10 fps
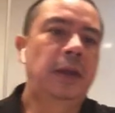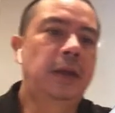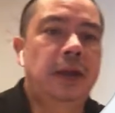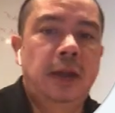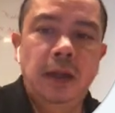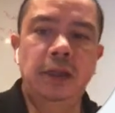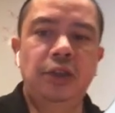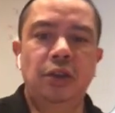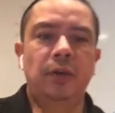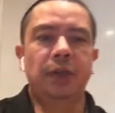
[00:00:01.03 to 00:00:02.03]
Lead
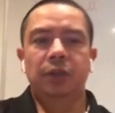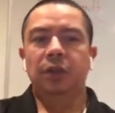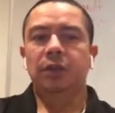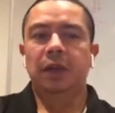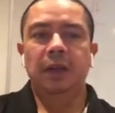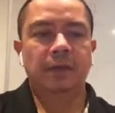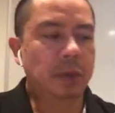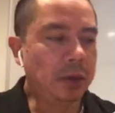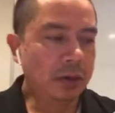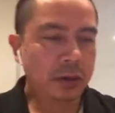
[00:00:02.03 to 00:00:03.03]
generation doesn't have to be
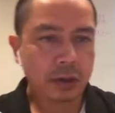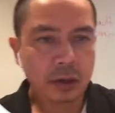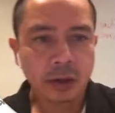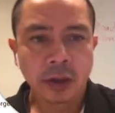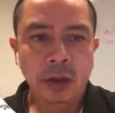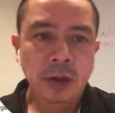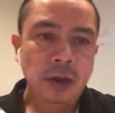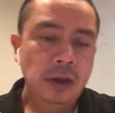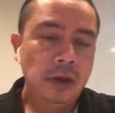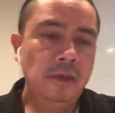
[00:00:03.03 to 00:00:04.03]
hard.
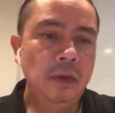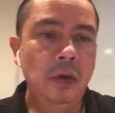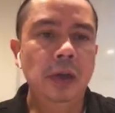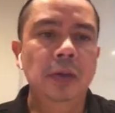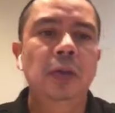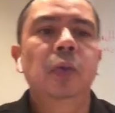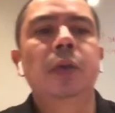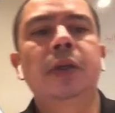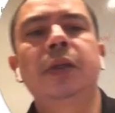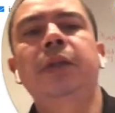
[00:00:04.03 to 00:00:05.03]
If you know how to do
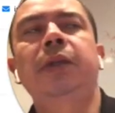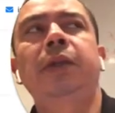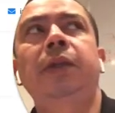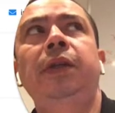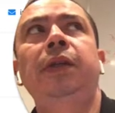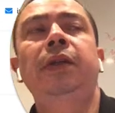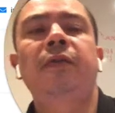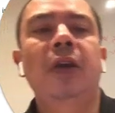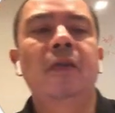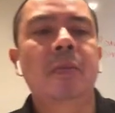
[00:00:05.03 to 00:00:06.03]
it and if you
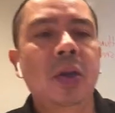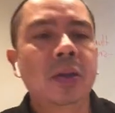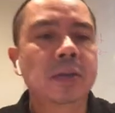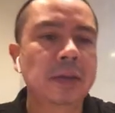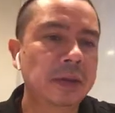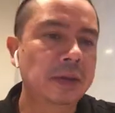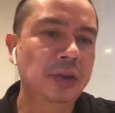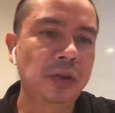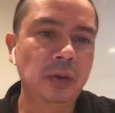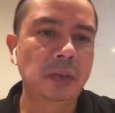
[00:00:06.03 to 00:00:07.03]
have a process, it
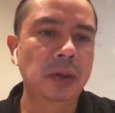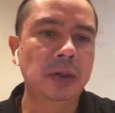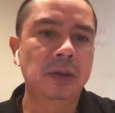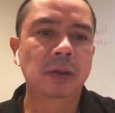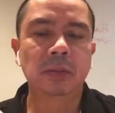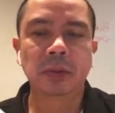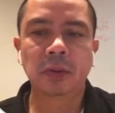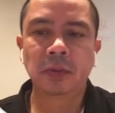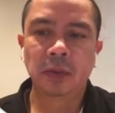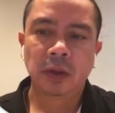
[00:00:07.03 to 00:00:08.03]
should be simple.
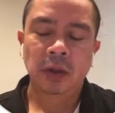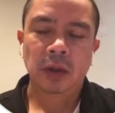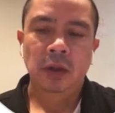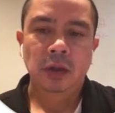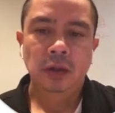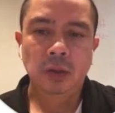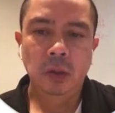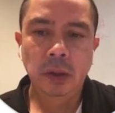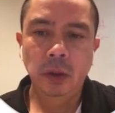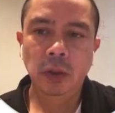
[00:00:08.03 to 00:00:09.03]
So what we're
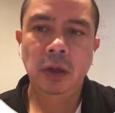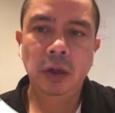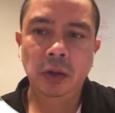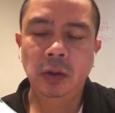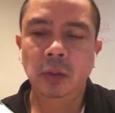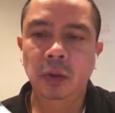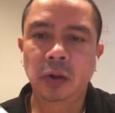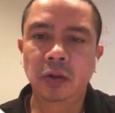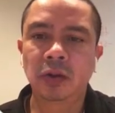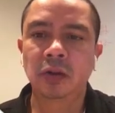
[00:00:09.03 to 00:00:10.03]
doing here with our
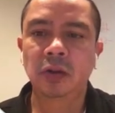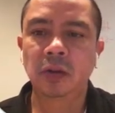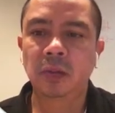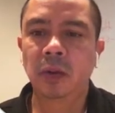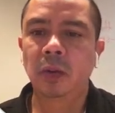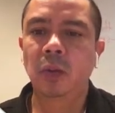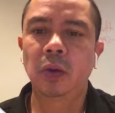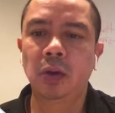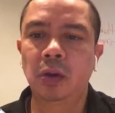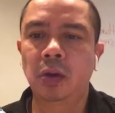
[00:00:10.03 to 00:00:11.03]
system,
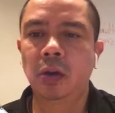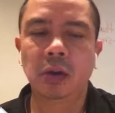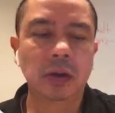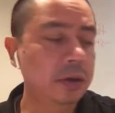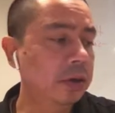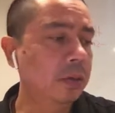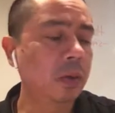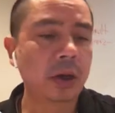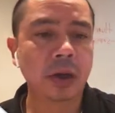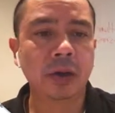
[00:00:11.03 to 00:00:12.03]
we are
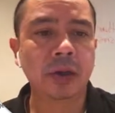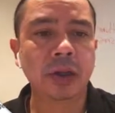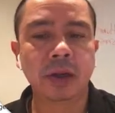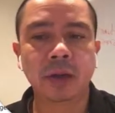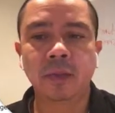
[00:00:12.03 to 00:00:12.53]
working our data.